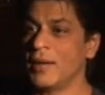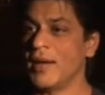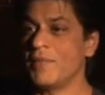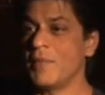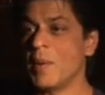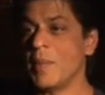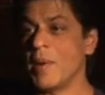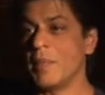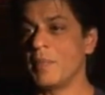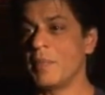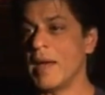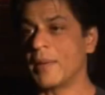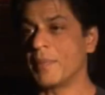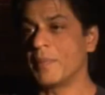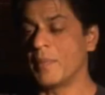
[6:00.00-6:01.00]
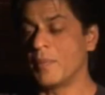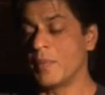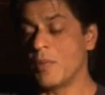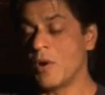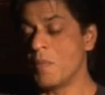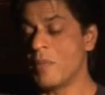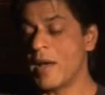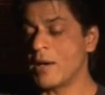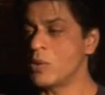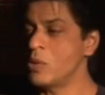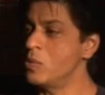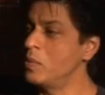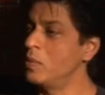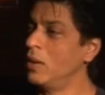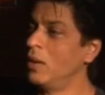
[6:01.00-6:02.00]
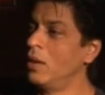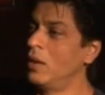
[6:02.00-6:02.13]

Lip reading: drive my mom back home.